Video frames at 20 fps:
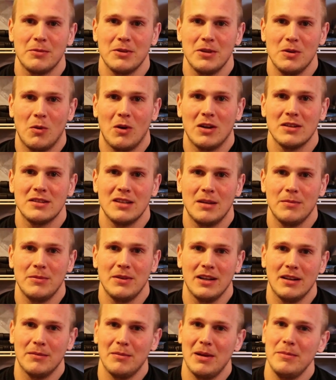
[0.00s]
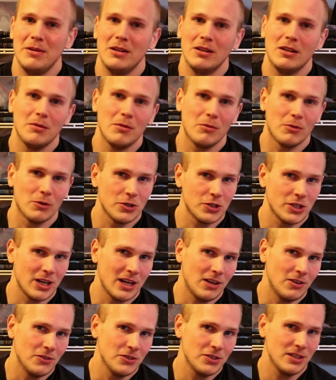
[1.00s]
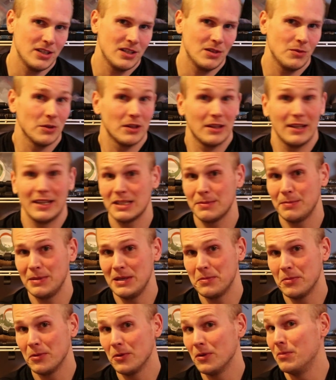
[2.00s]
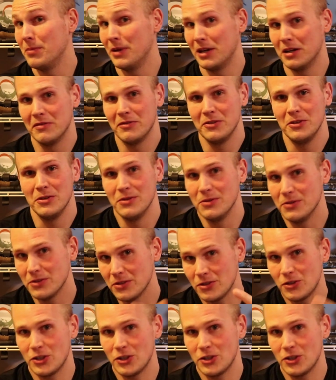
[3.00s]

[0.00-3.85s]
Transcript: but you want something and maybe a little bit more challenging with less people and better views,